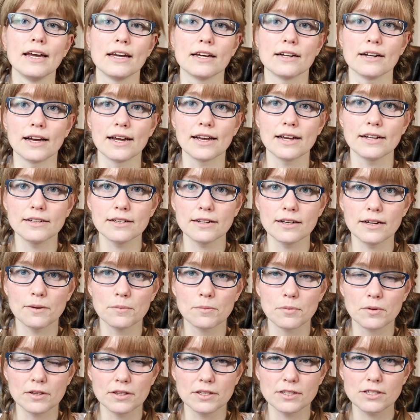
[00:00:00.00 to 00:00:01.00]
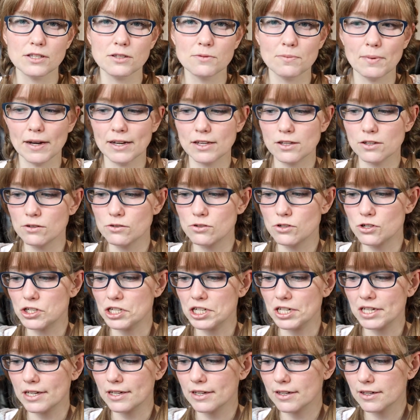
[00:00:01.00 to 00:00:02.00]
And I ended up, this is by
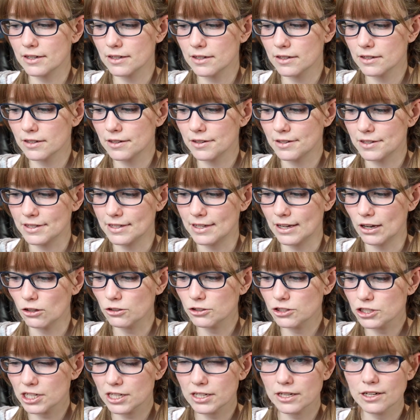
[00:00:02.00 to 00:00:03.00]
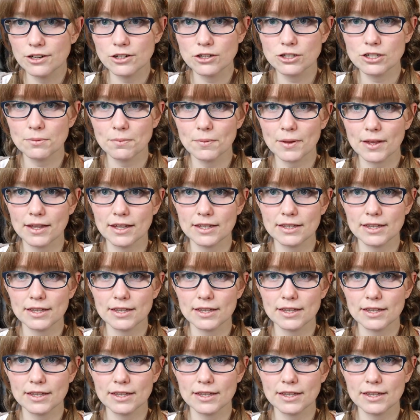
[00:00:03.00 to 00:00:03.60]
Eugene Yelchin or something